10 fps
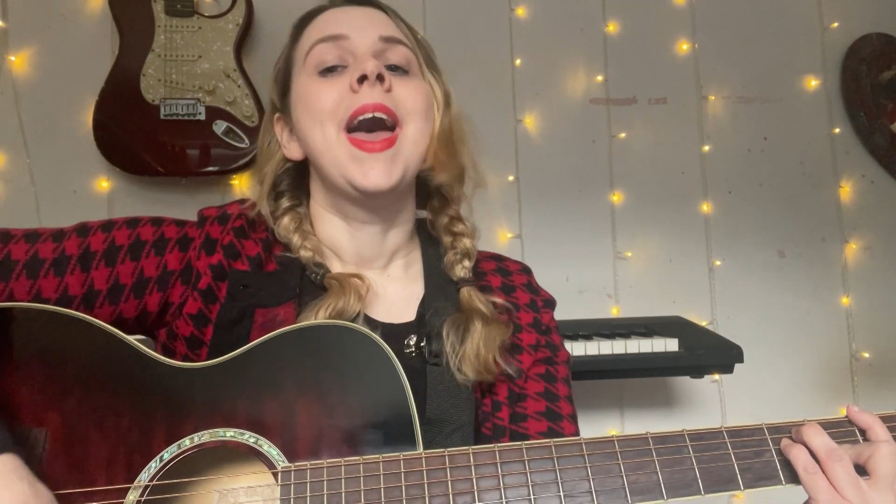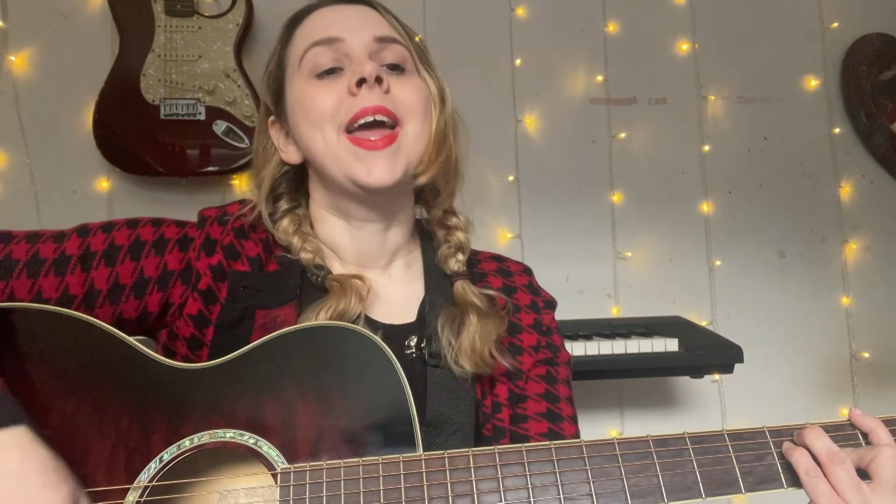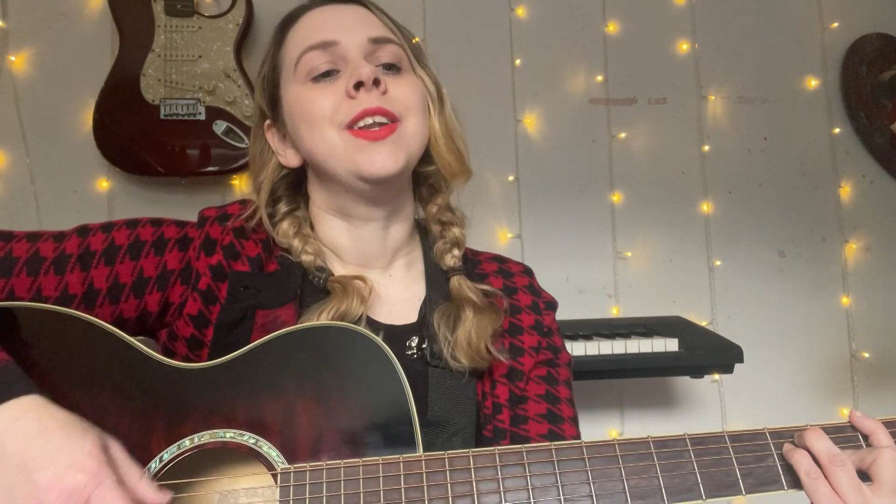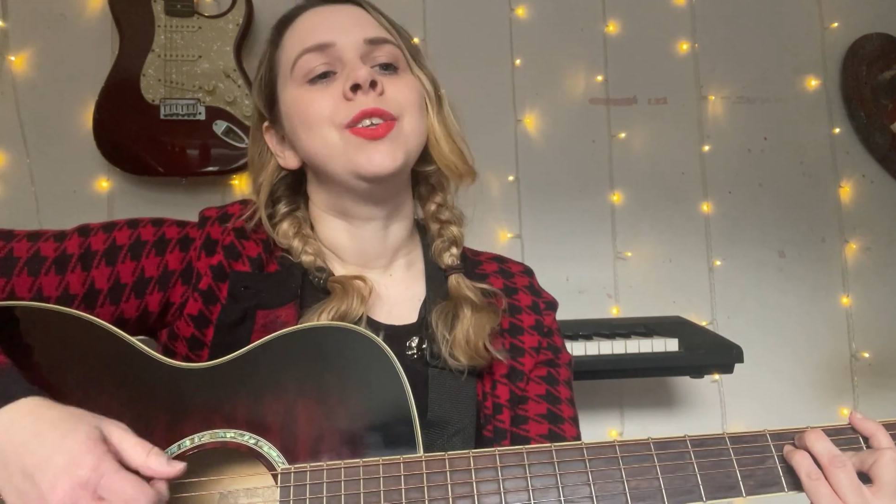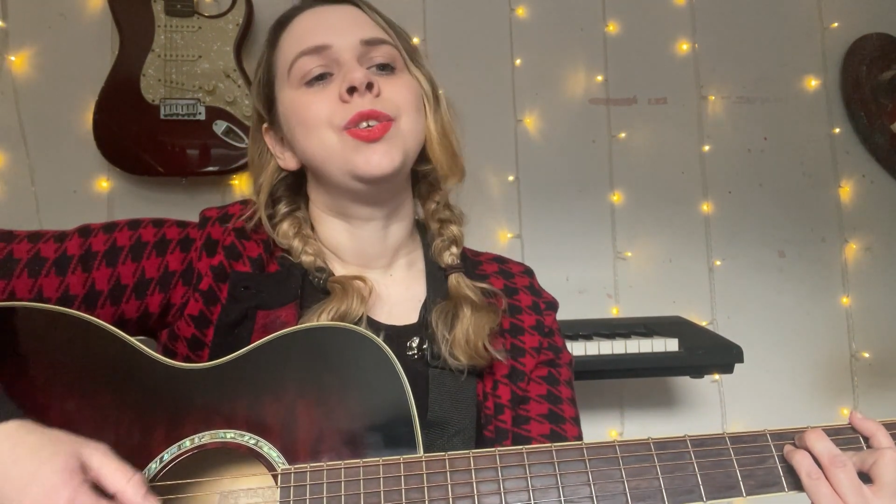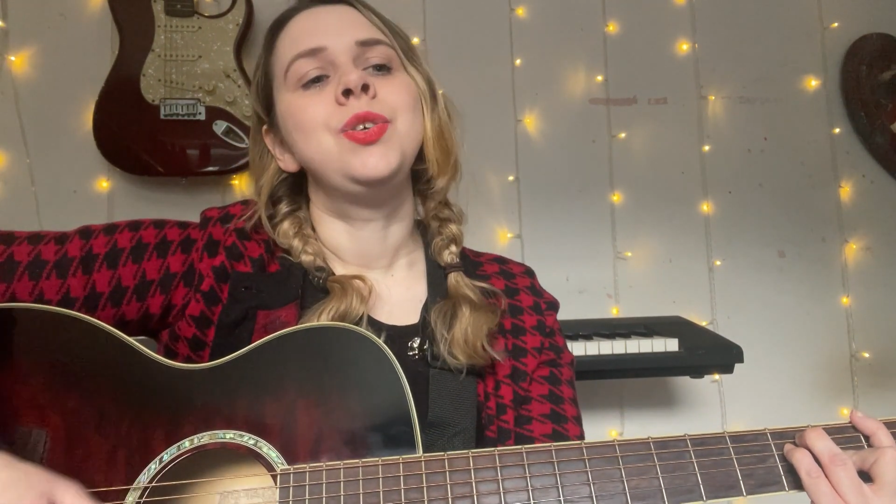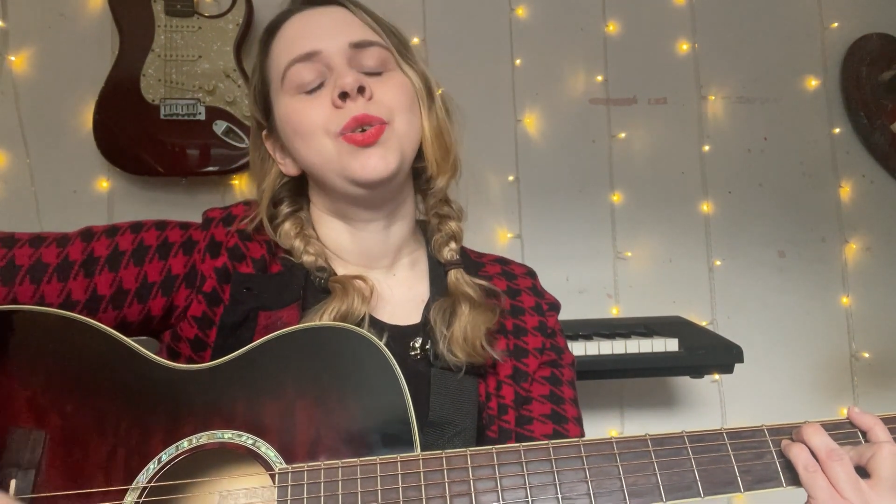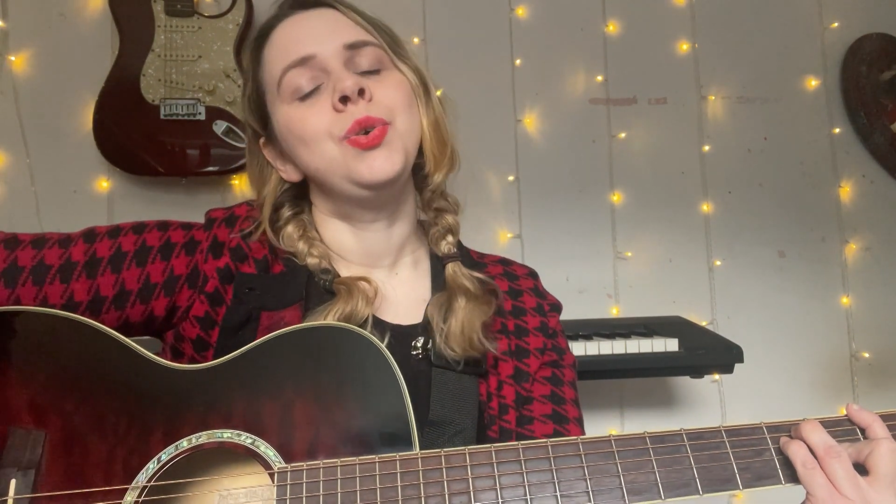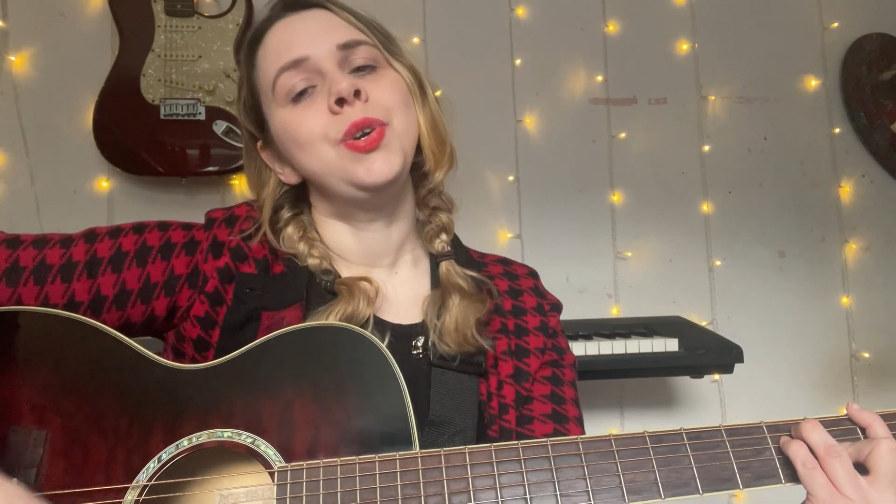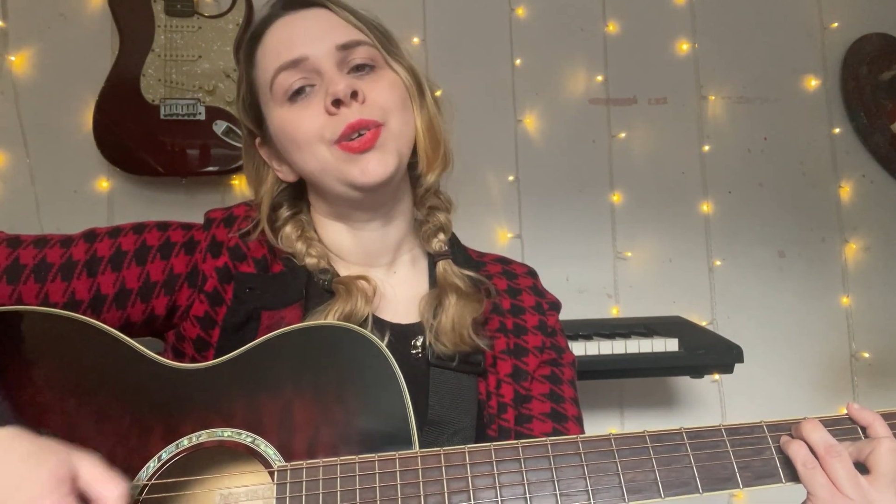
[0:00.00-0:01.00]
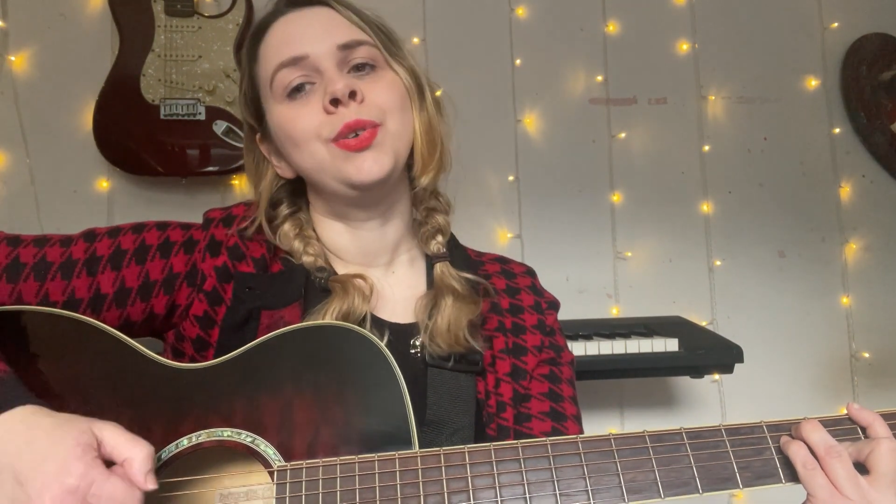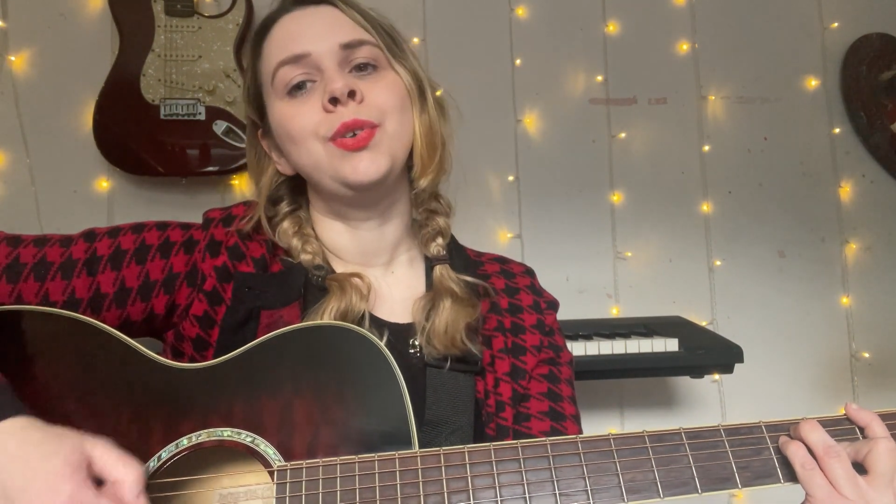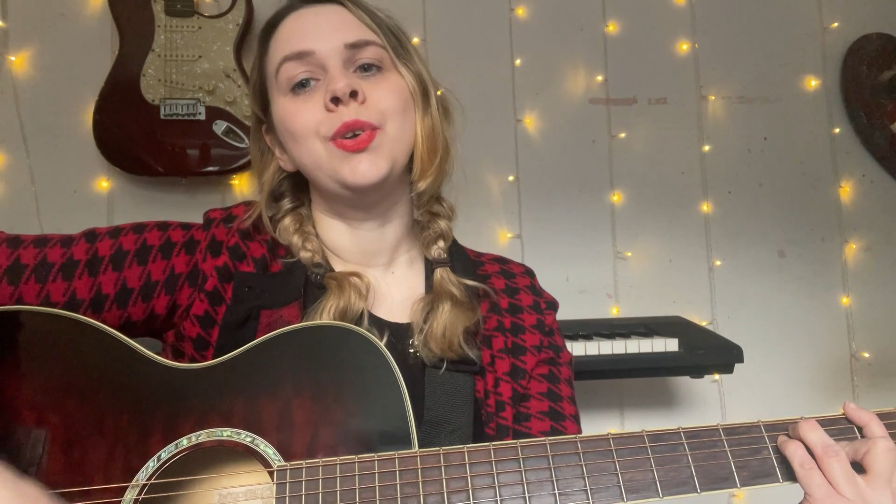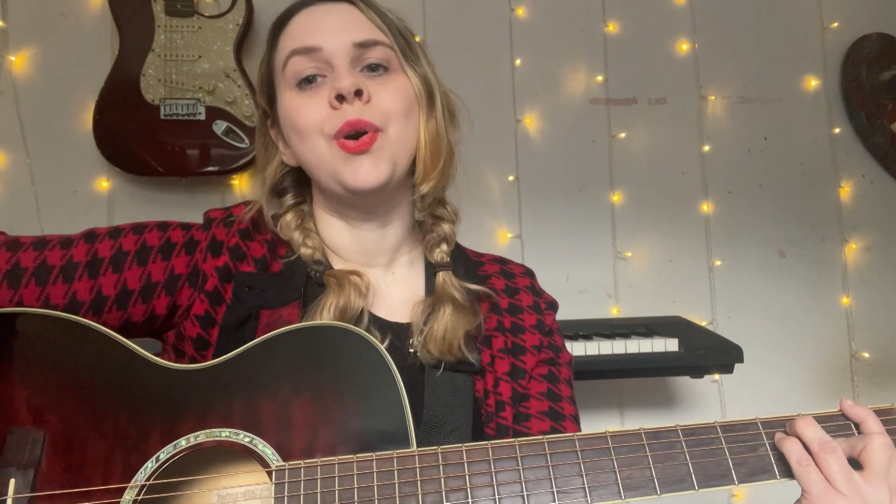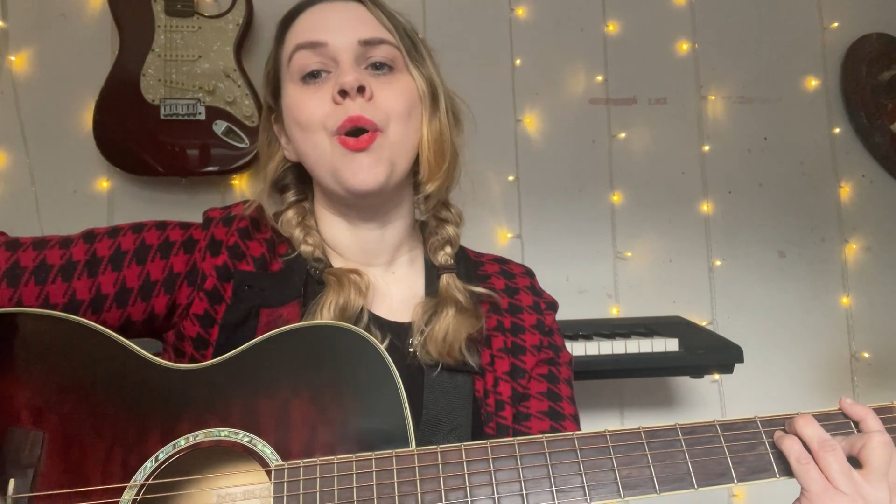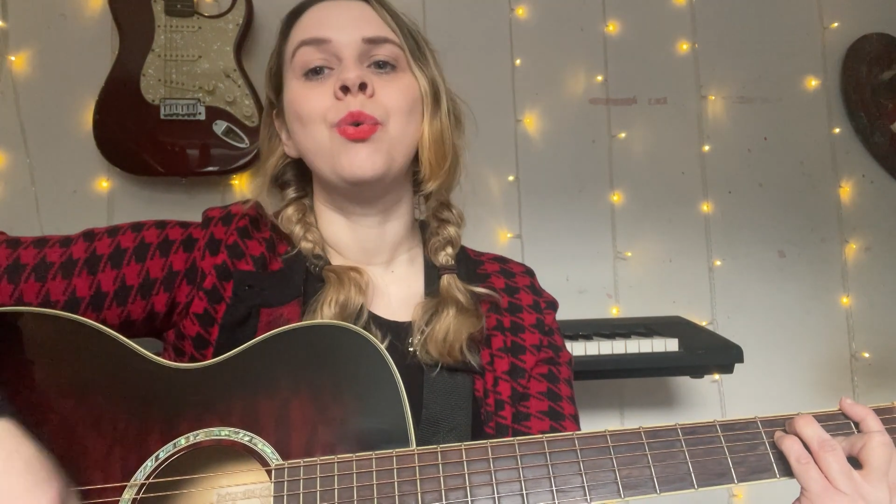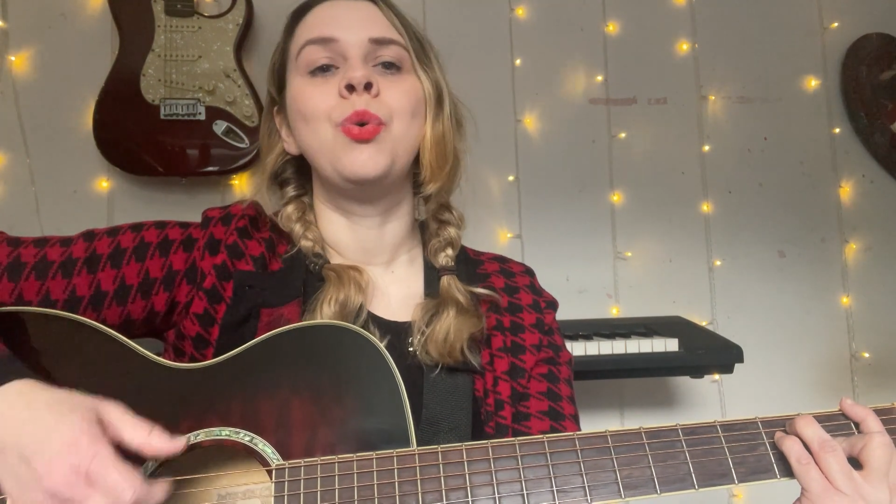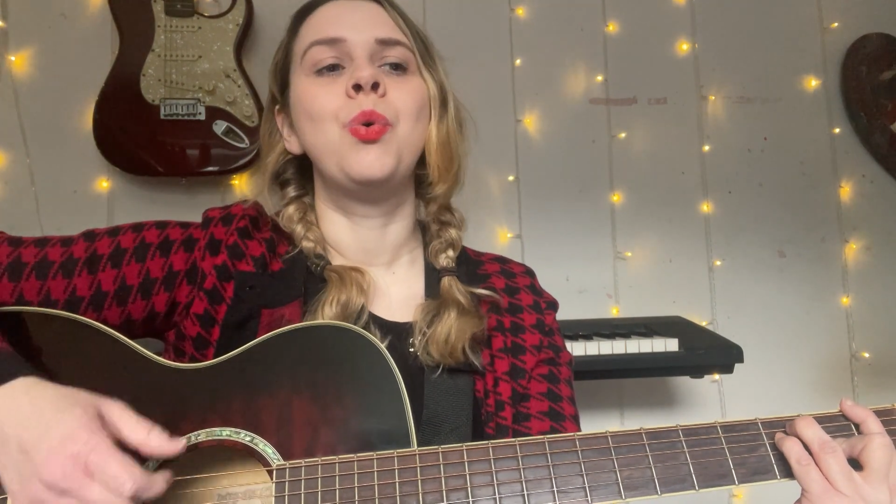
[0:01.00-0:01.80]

And do you know